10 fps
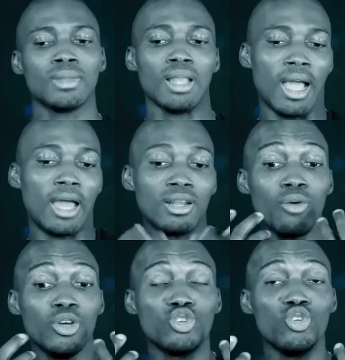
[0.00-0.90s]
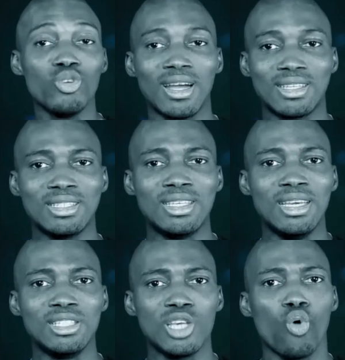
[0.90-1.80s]
Another way to look at it
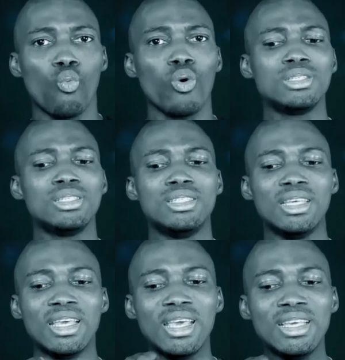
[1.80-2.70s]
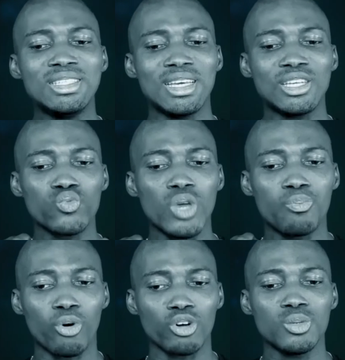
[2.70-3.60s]
is, what is the easiest way
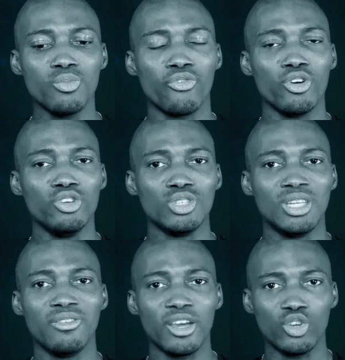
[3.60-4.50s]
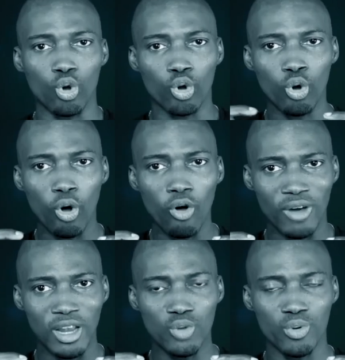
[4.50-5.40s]
possible for you to deliver your core
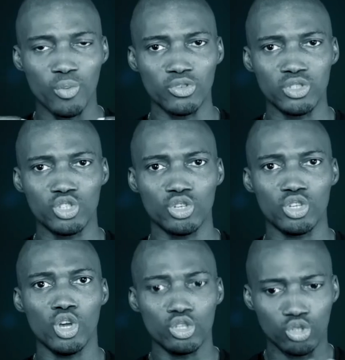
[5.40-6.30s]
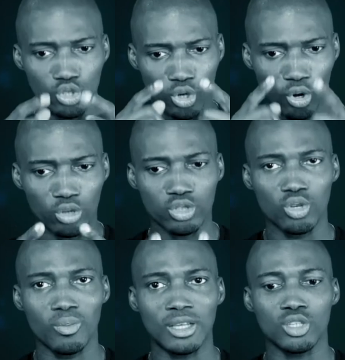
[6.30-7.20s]
value proposition to your
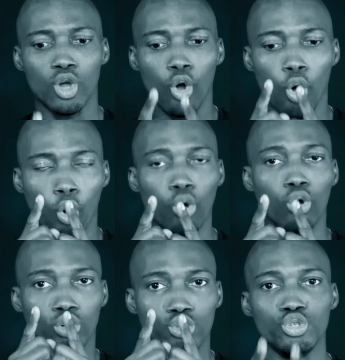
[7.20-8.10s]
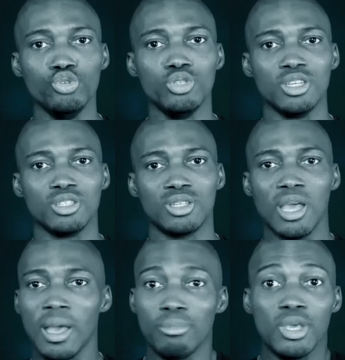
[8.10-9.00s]
customers or users?
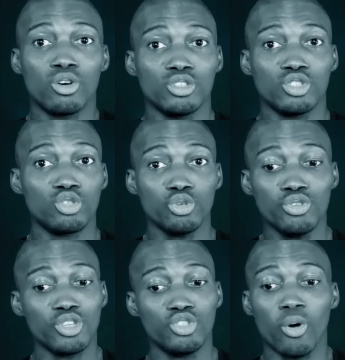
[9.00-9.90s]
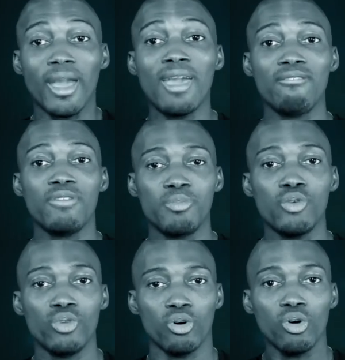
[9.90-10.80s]
Because the truth is, your MVP
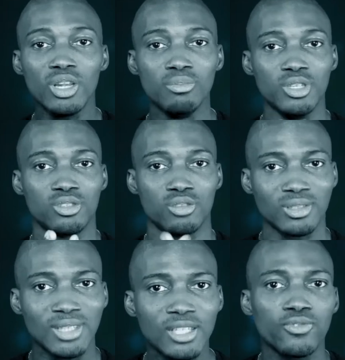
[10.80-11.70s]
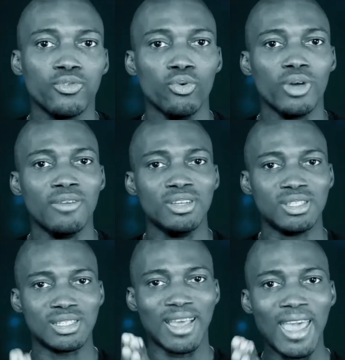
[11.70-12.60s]
will only be successful if it
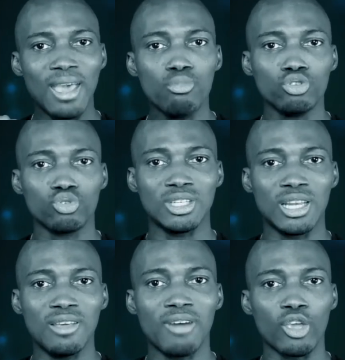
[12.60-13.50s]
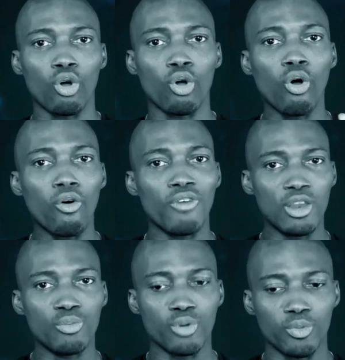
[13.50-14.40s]
is able to deliver your core
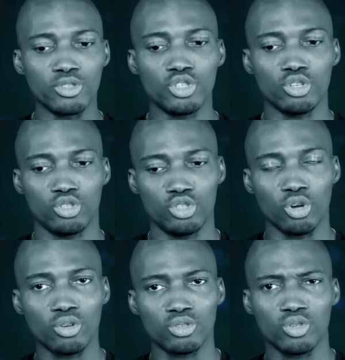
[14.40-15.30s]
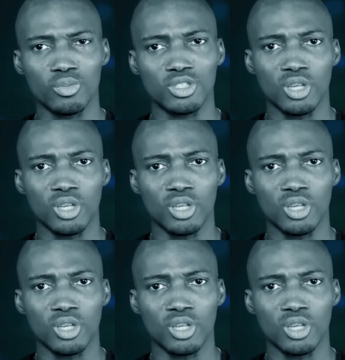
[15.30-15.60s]
value proposition to your customers